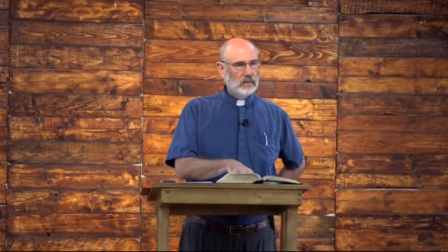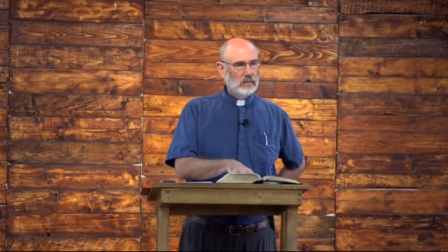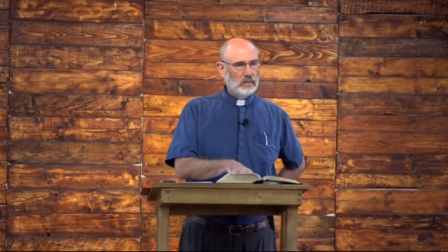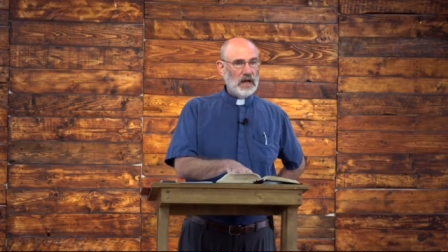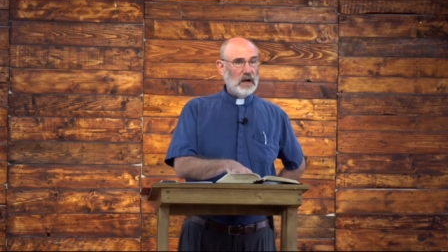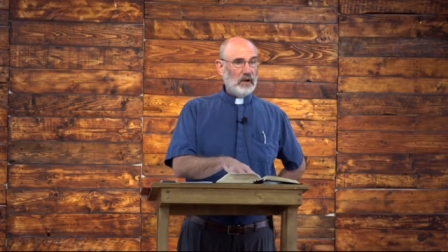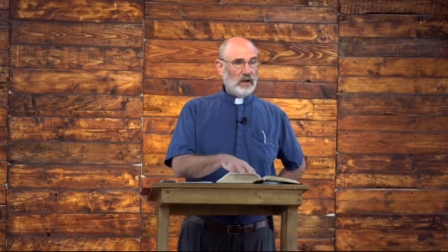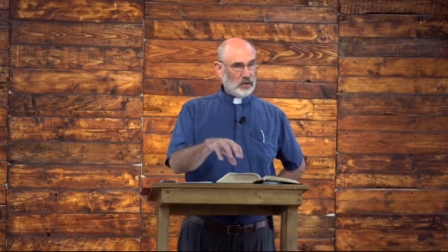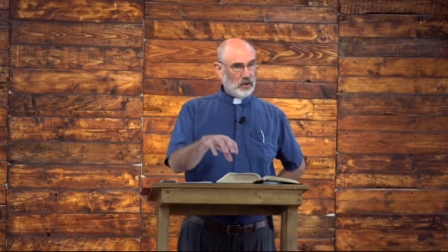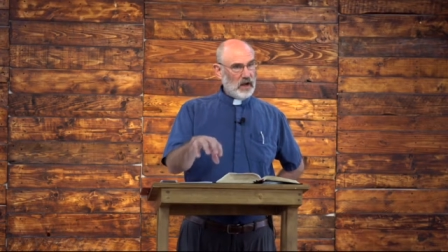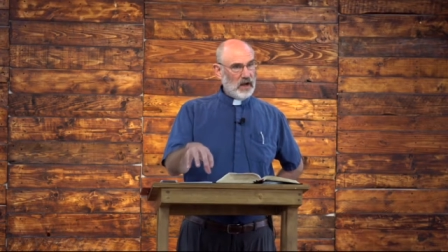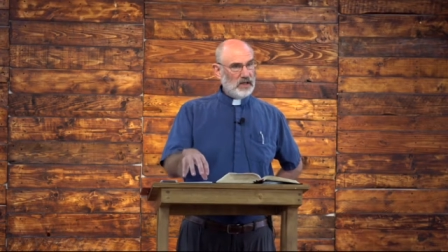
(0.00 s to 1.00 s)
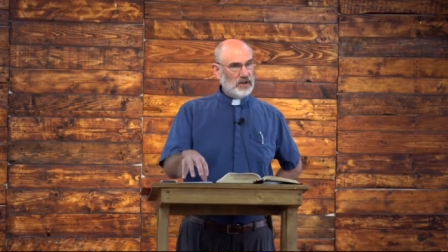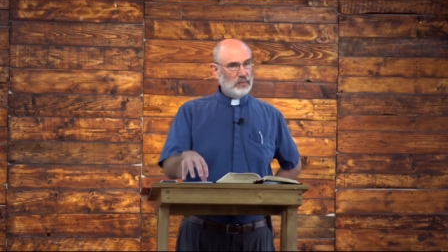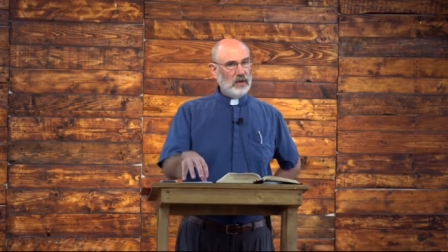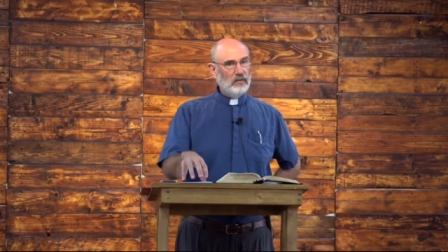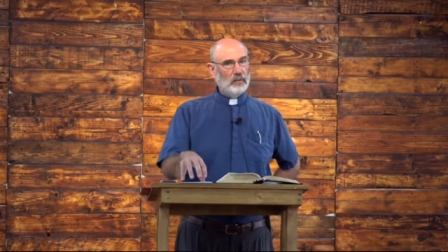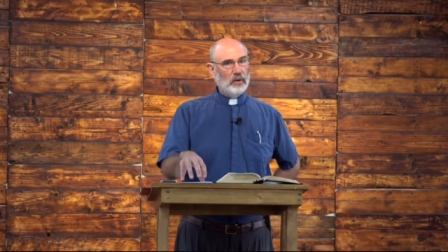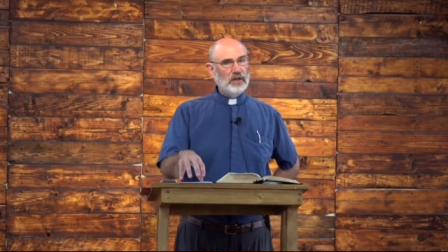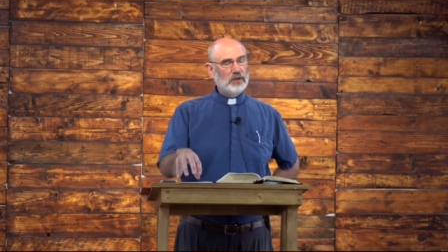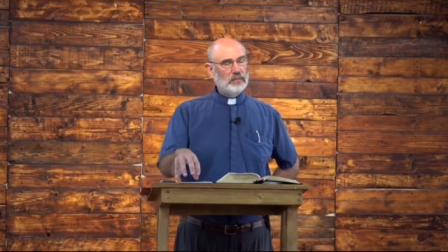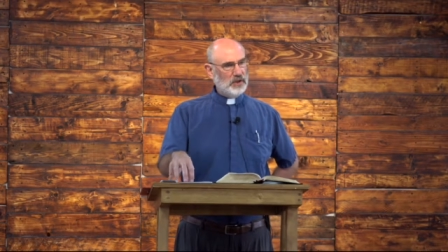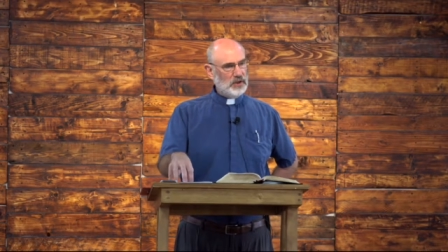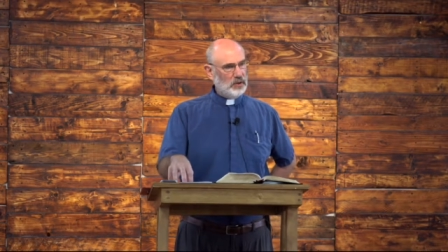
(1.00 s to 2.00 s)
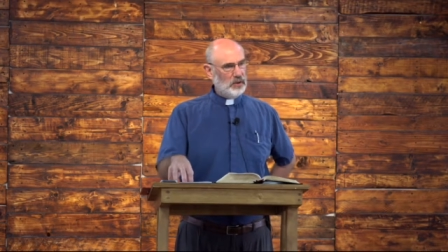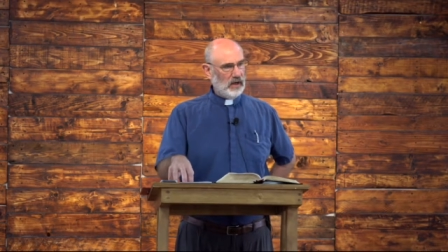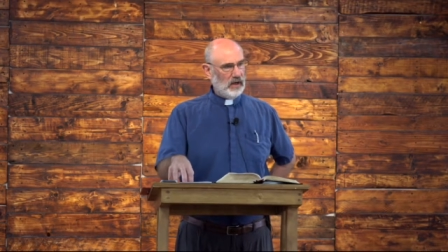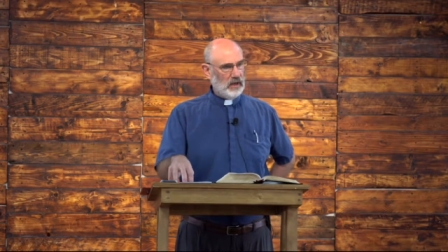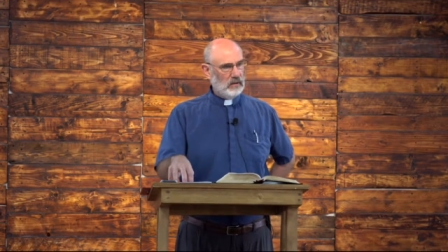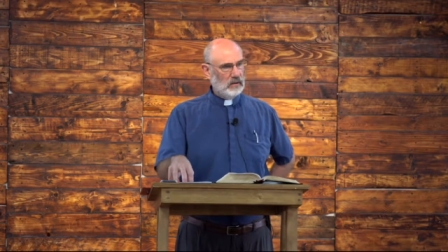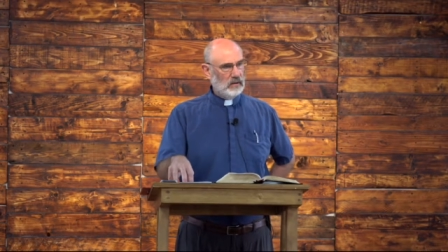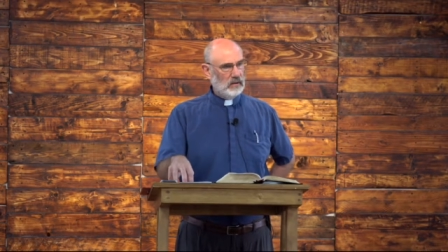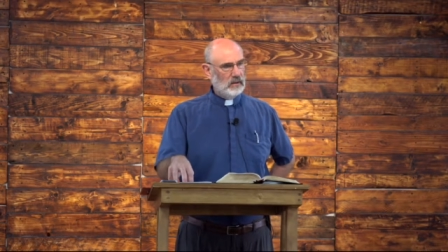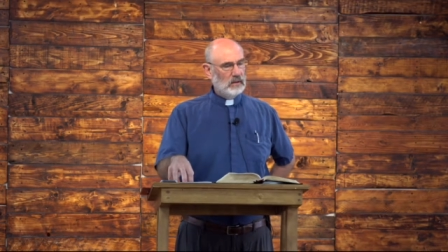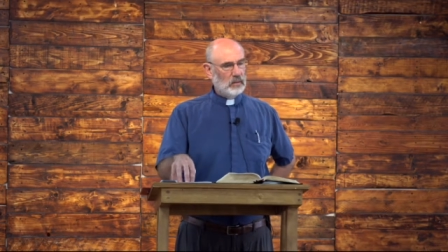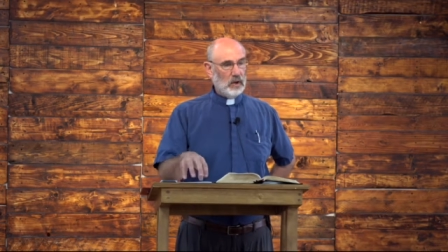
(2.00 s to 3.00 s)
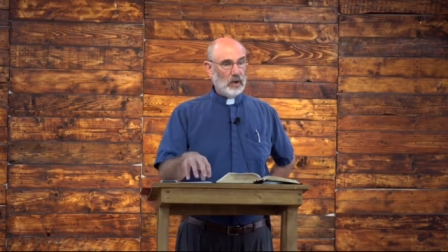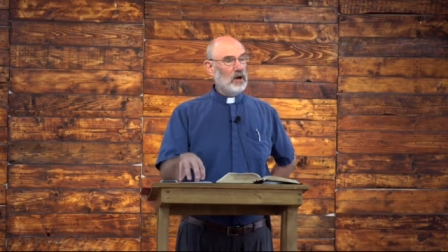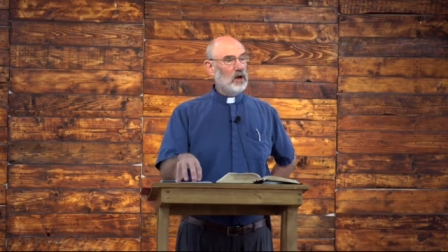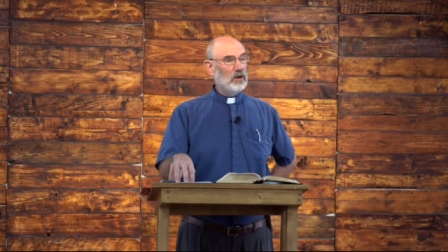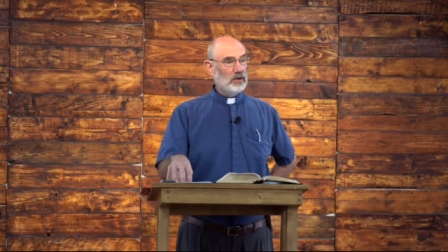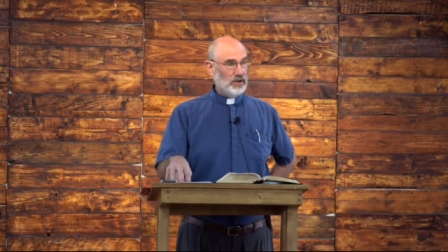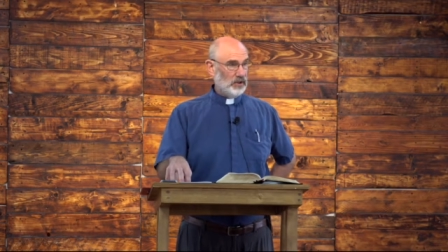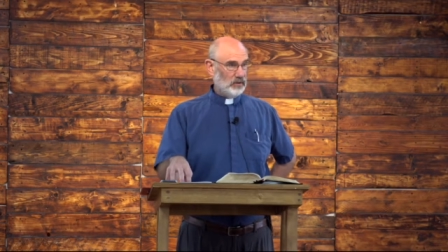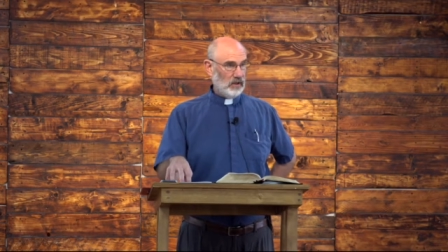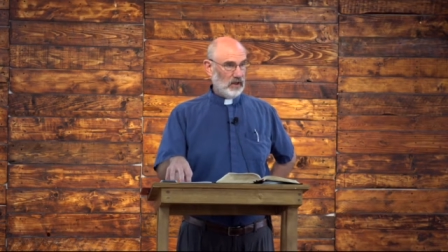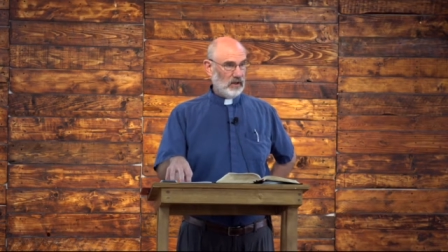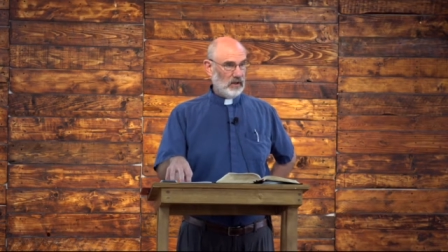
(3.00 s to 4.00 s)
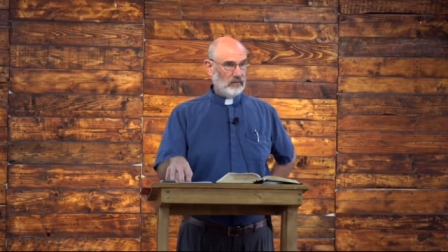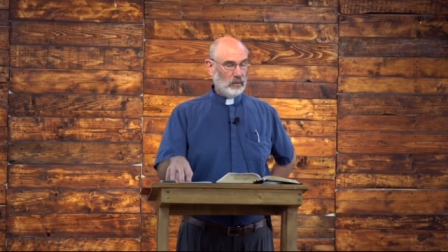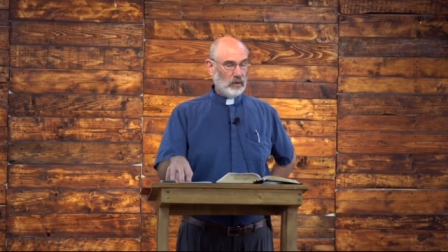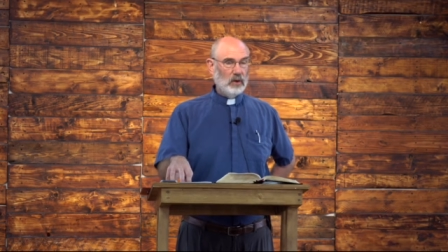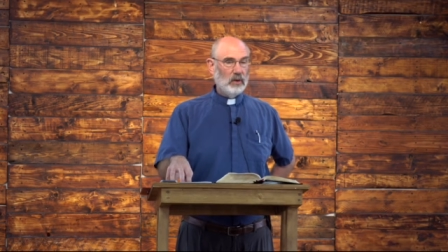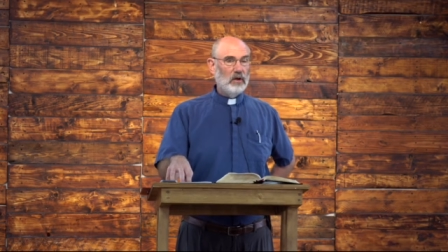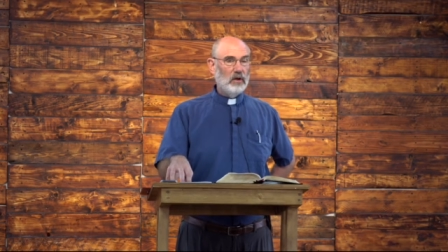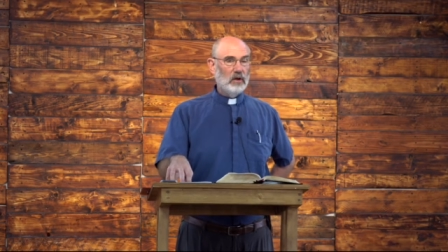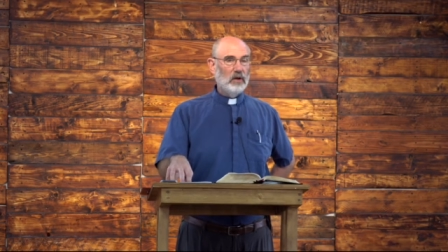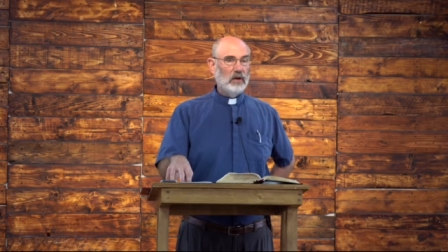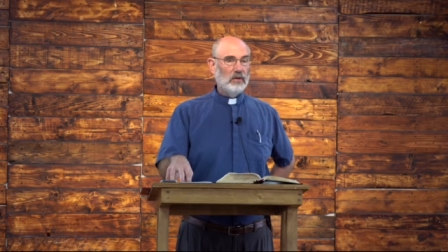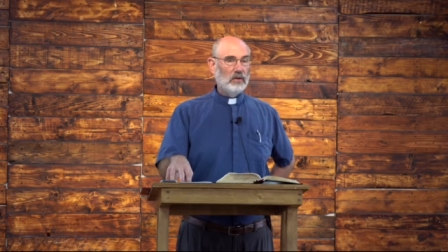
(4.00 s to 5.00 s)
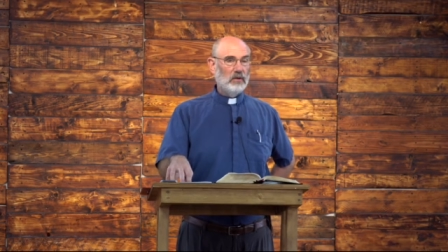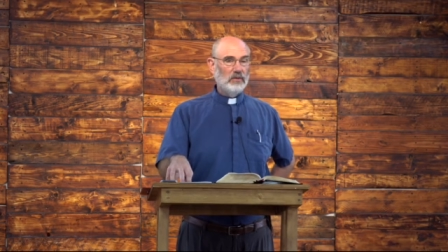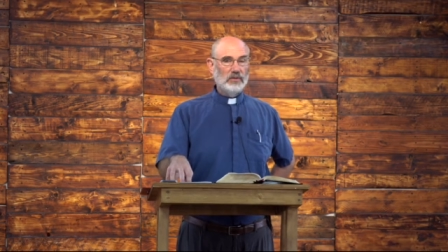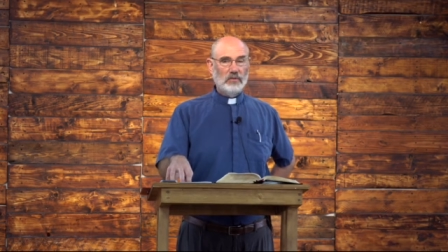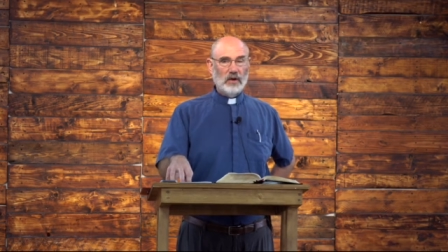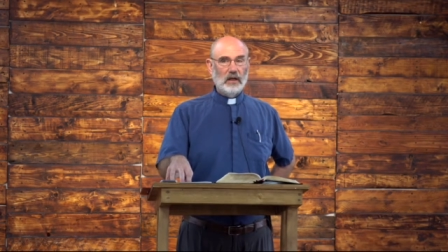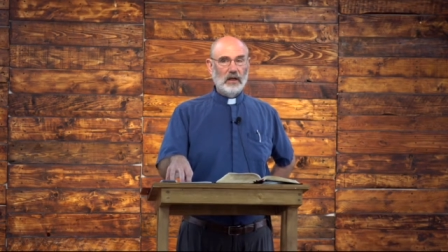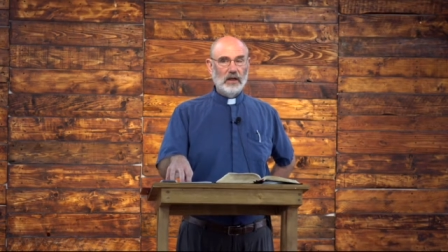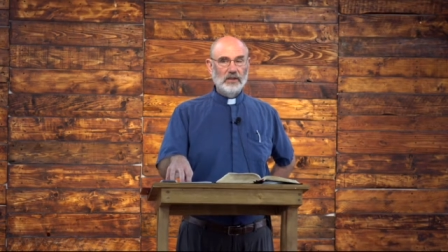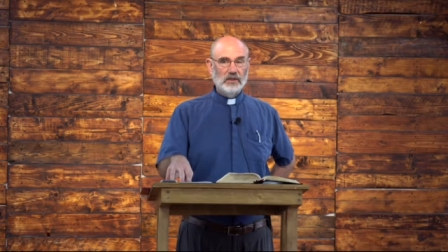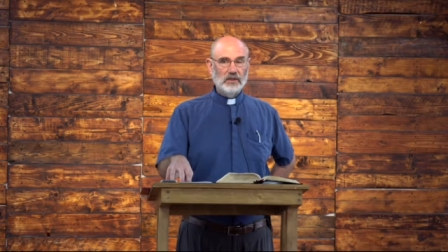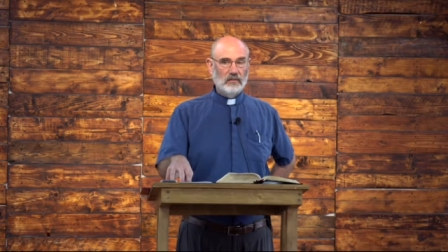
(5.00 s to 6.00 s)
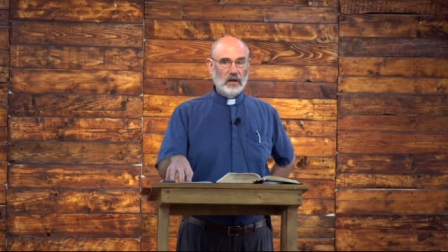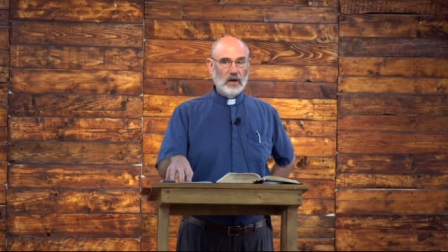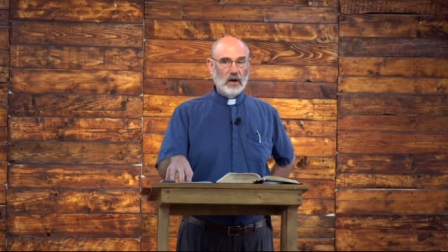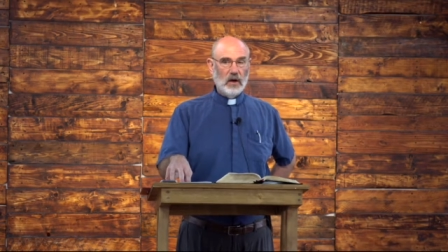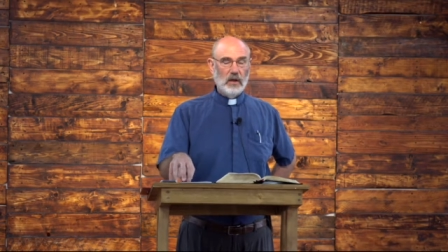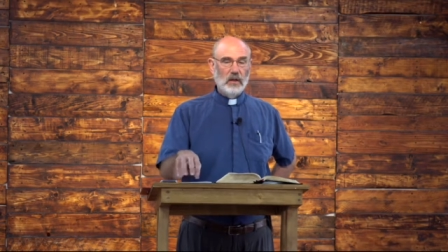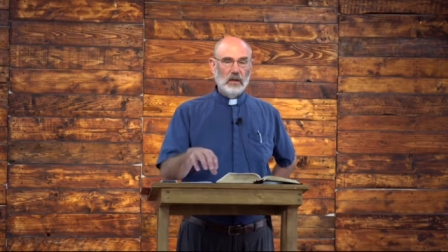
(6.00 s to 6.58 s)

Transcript: But now in Christ, we've reached maturity. We're no longer children, and therefore we're no longer under those regulations of the law.